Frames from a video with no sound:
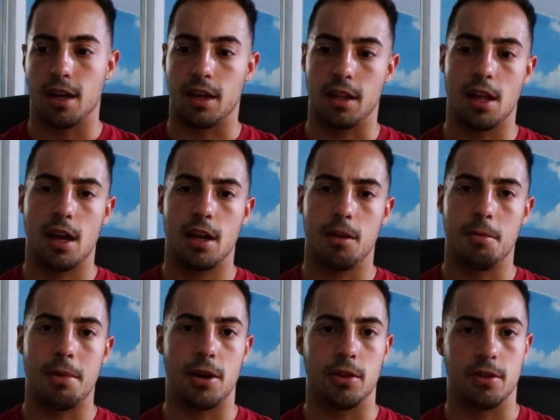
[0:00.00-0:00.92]
a lot
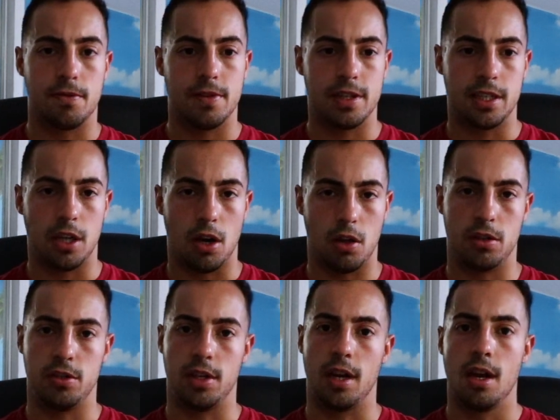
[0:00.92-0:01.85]
about the
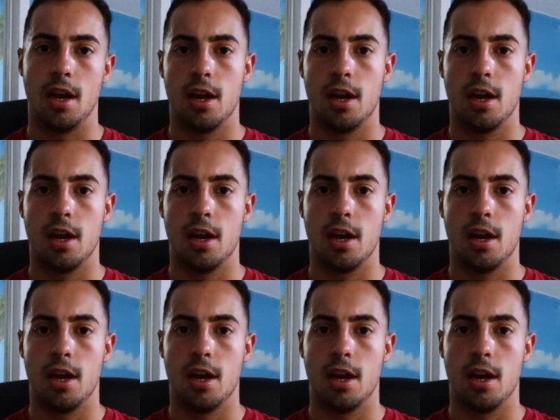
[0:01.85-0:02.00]
physiology,